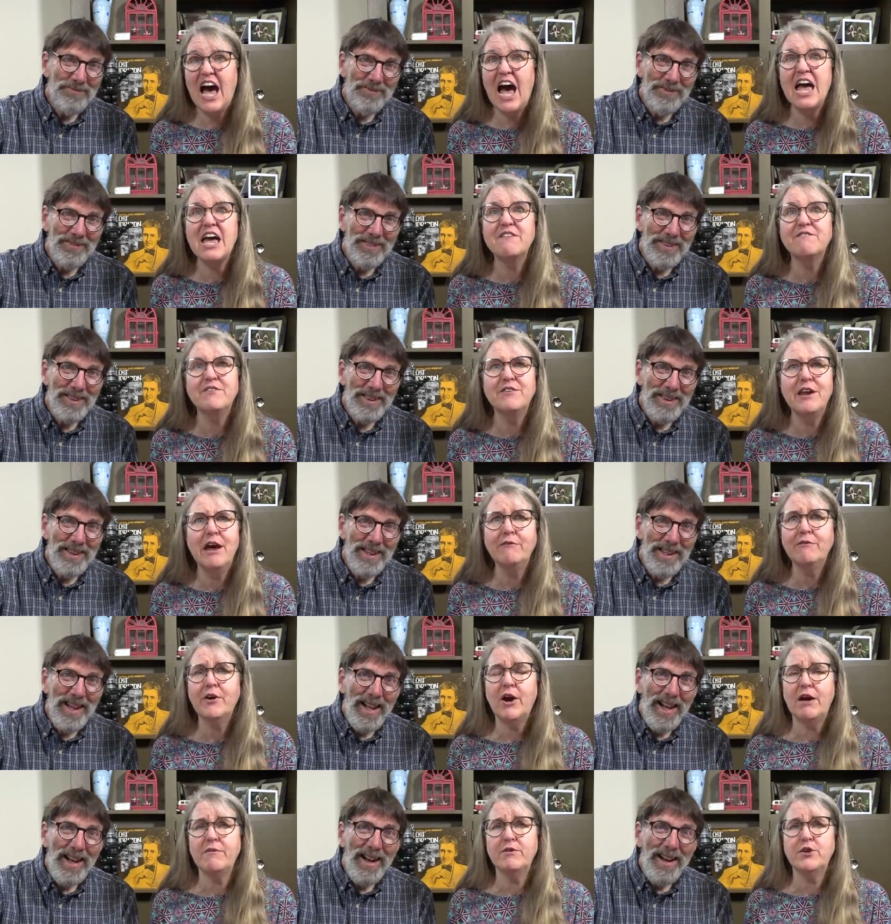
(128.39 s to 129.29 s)
Speaker 1: I have
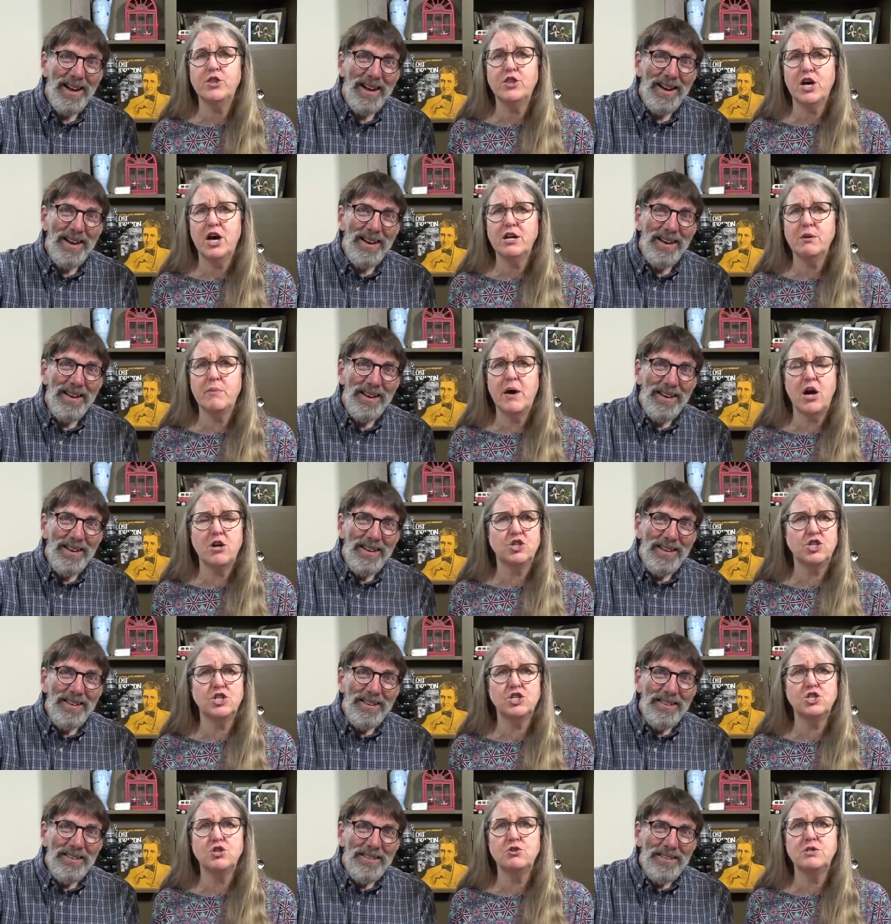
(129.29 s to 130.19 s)
never ever thought about
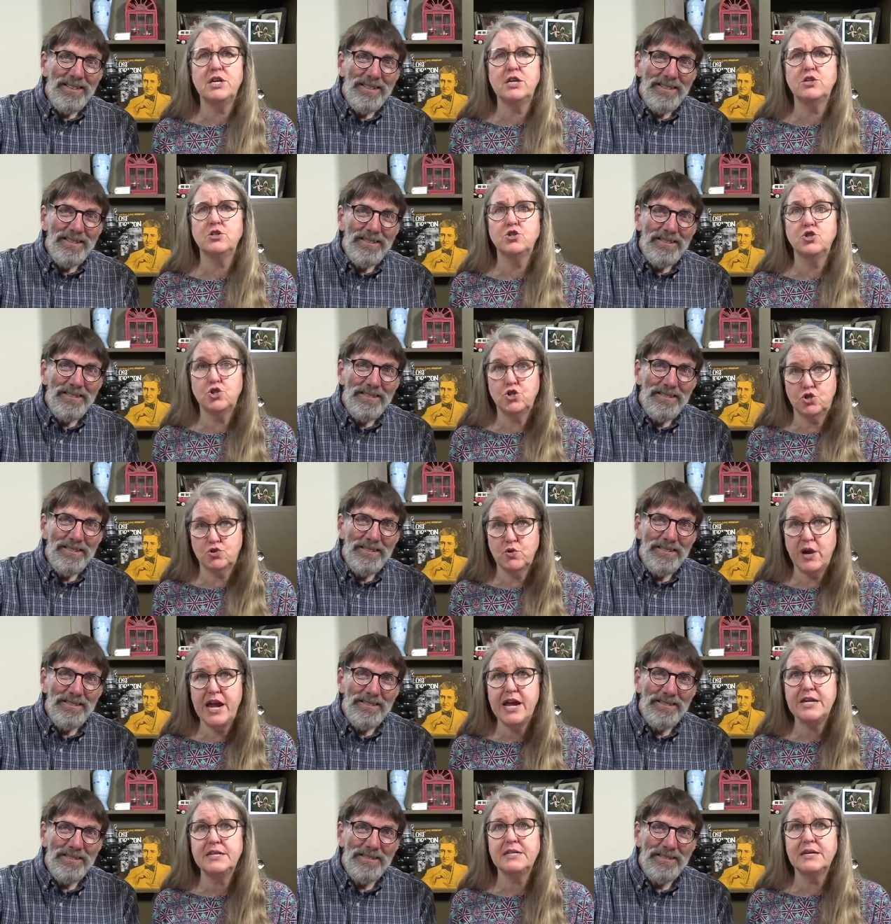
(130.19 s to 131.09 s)
just using
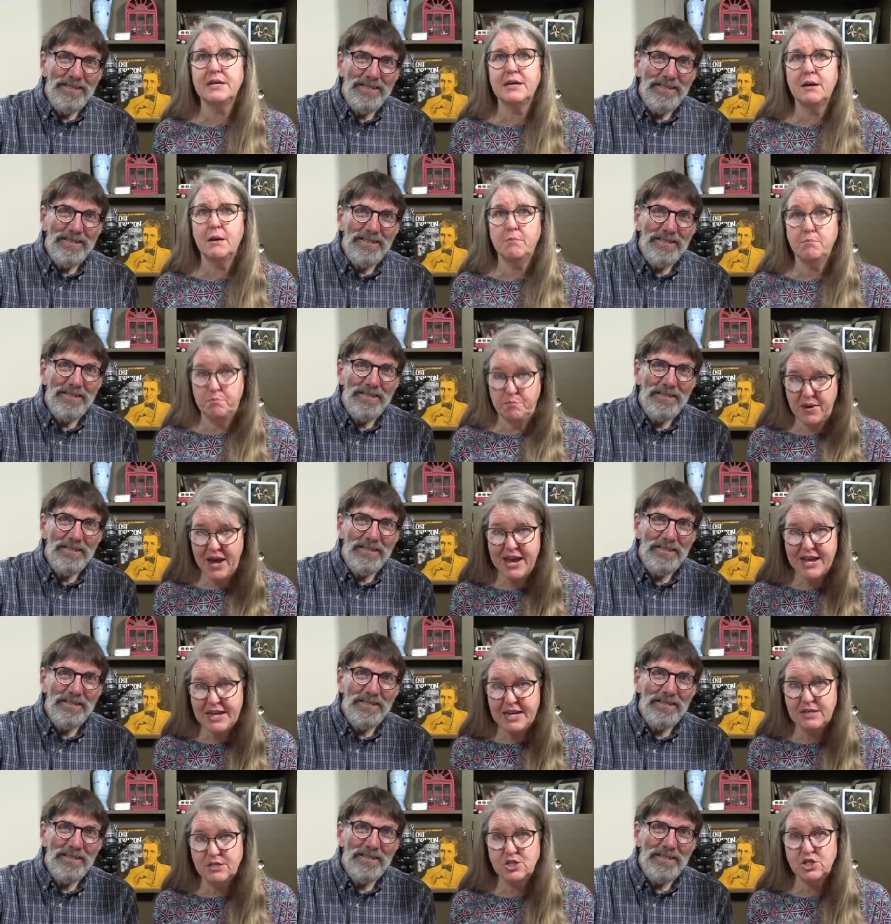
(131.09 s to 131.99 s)
straight
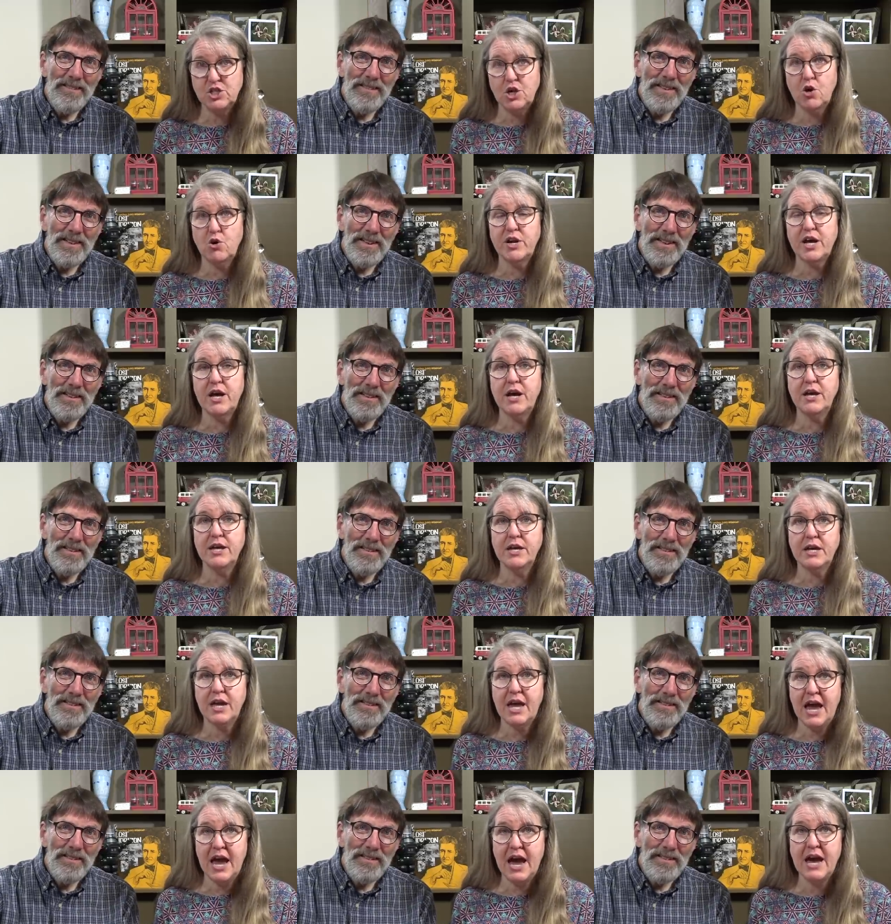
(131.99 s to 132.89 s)
baking soda
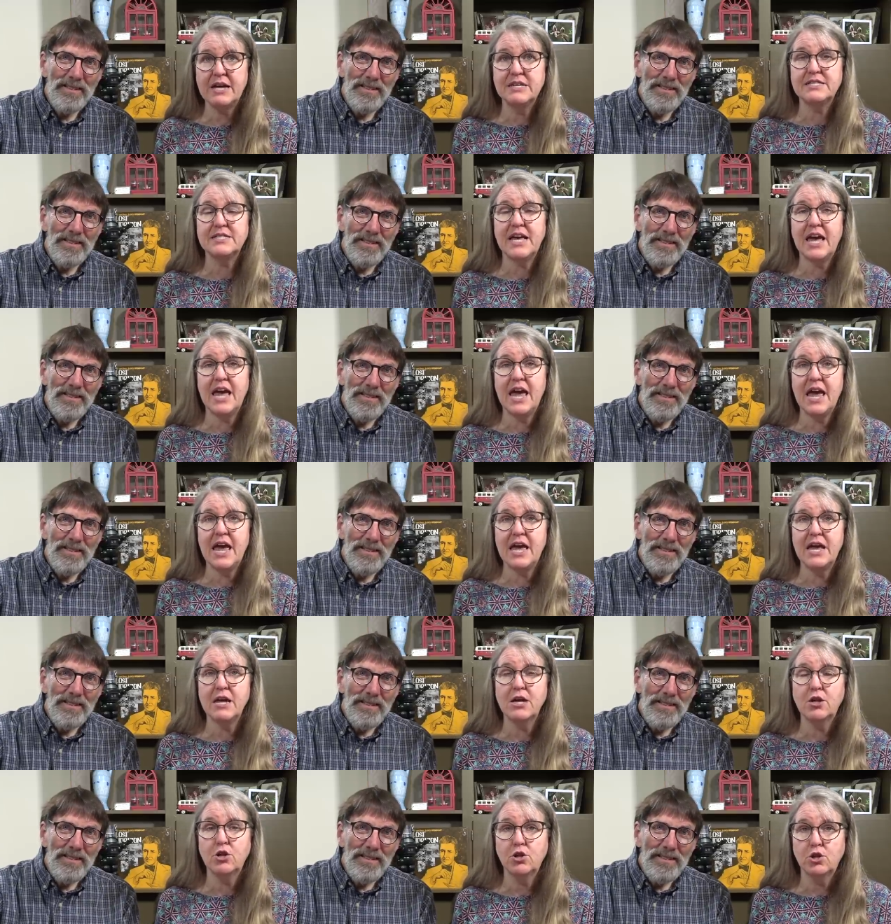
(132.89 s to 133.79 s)
as
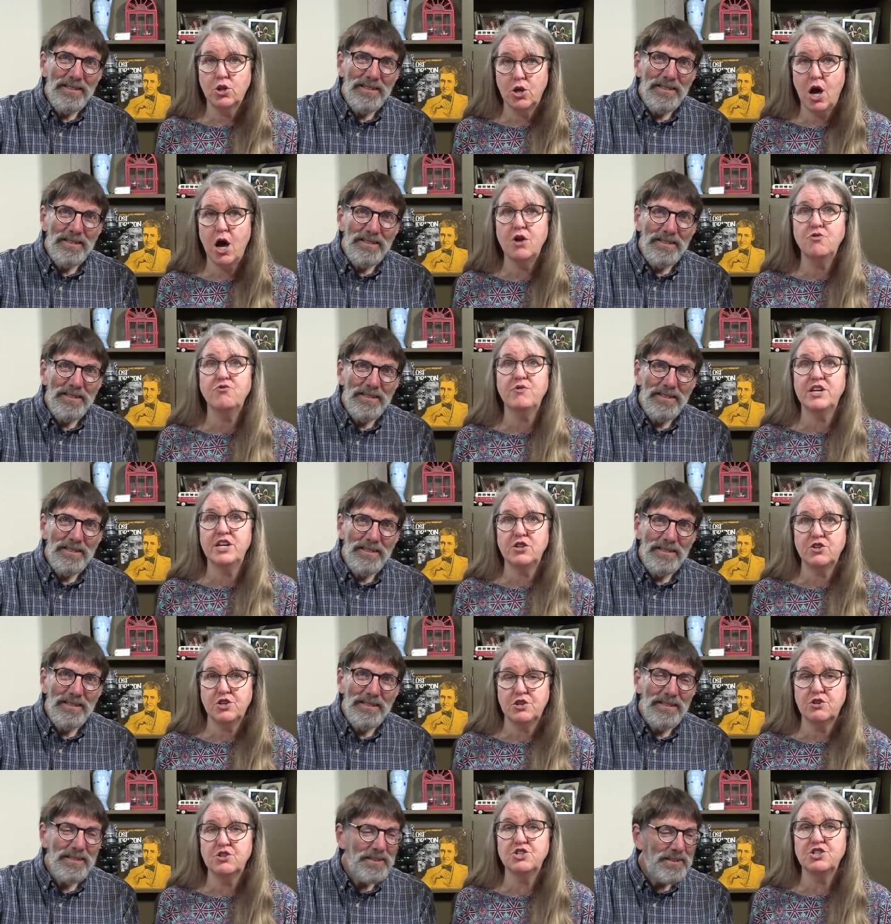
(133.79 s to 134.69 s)
a laundry
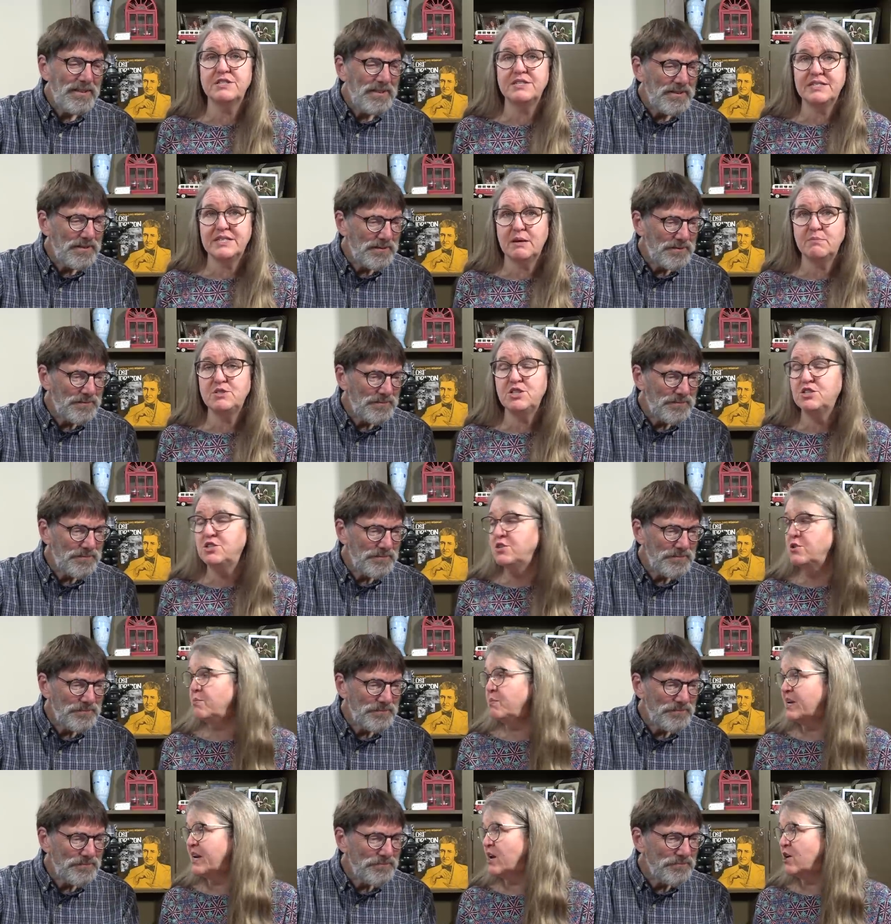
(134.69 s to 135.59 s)
detergent
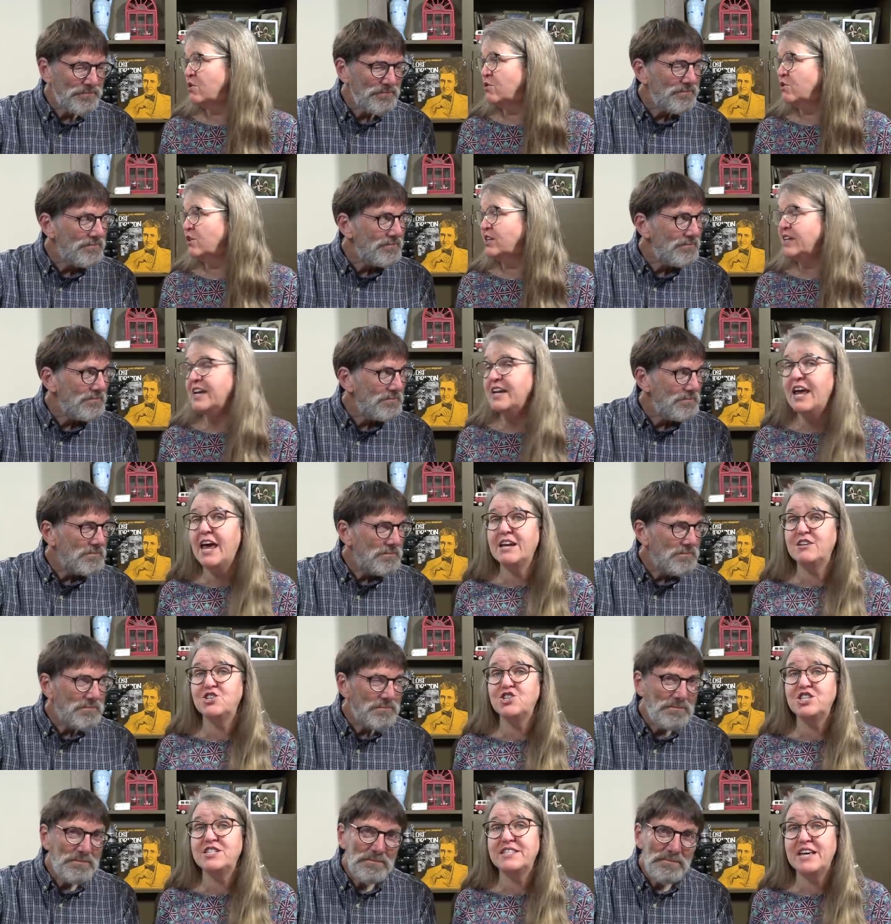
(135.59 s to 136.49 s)
substitute, but I Googled it
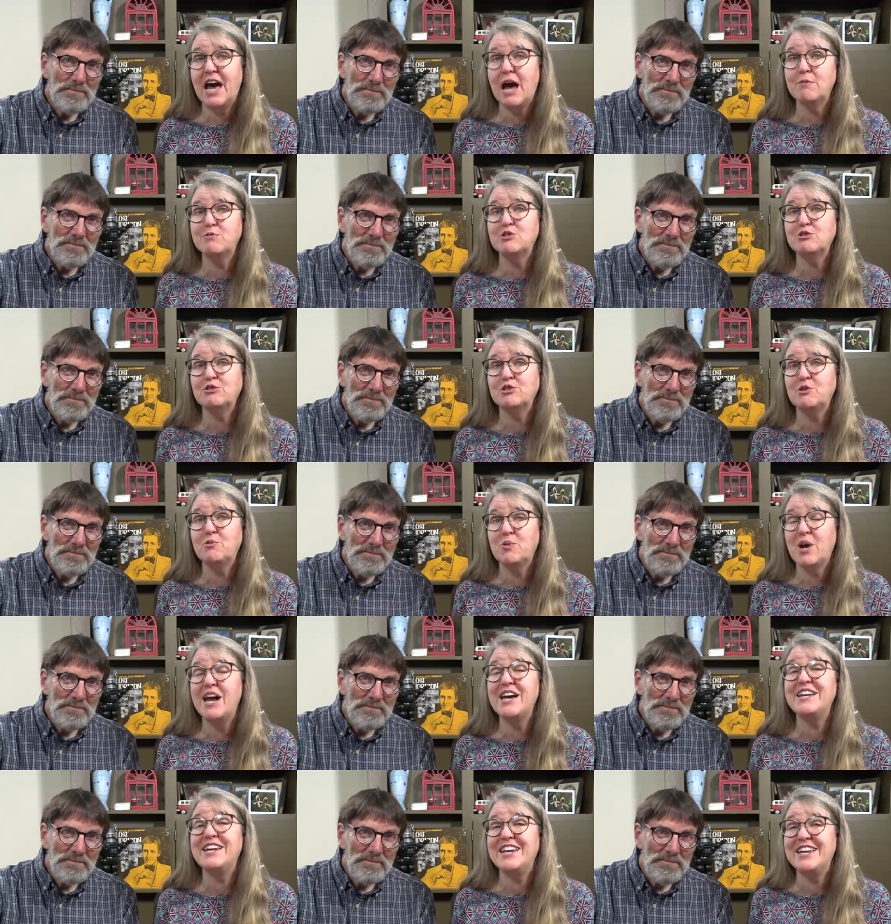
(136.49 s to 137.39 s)
and she's absolutely
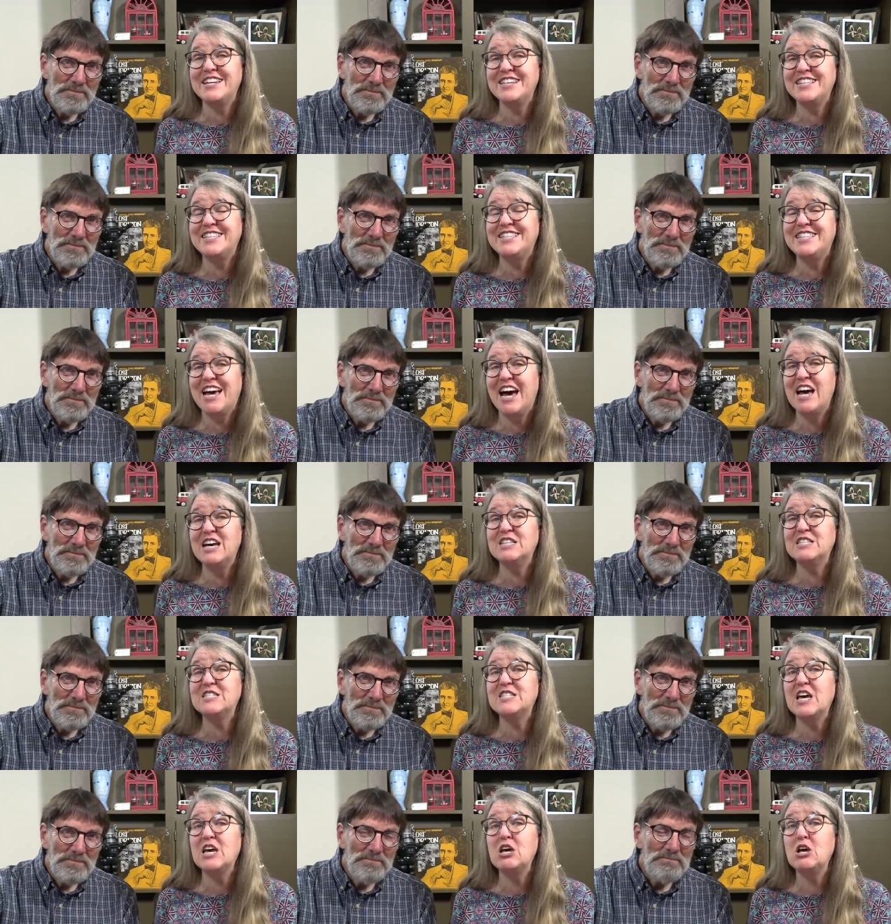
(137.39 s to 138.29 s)
right. It
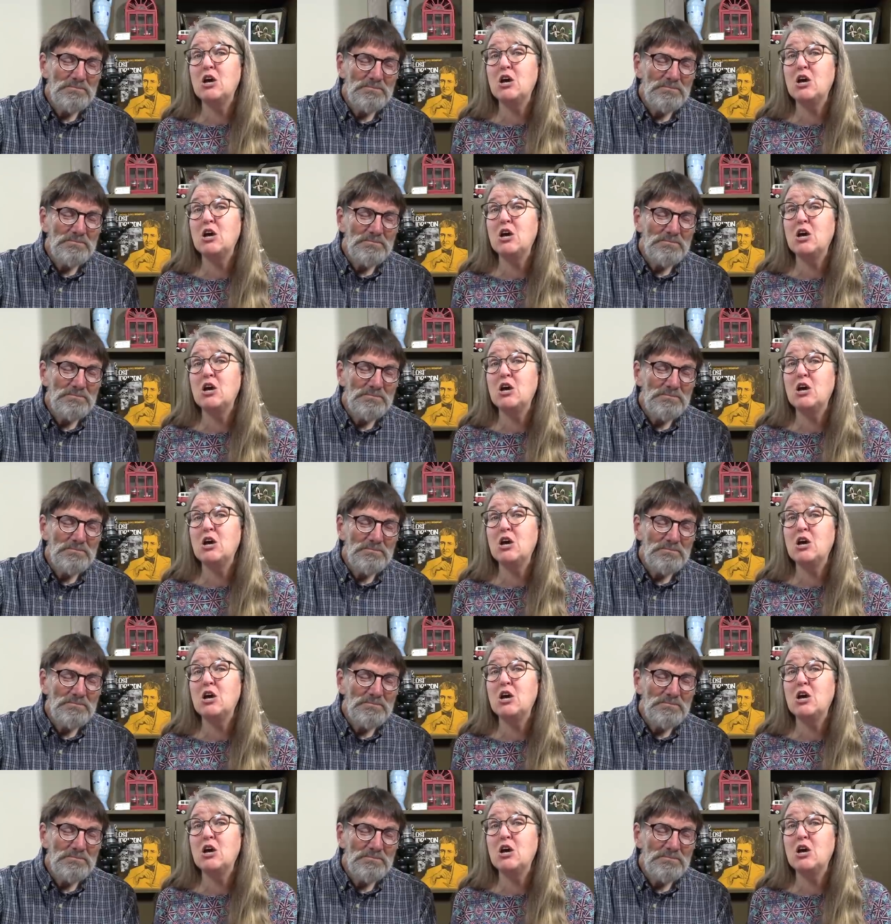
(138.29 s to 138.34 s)
does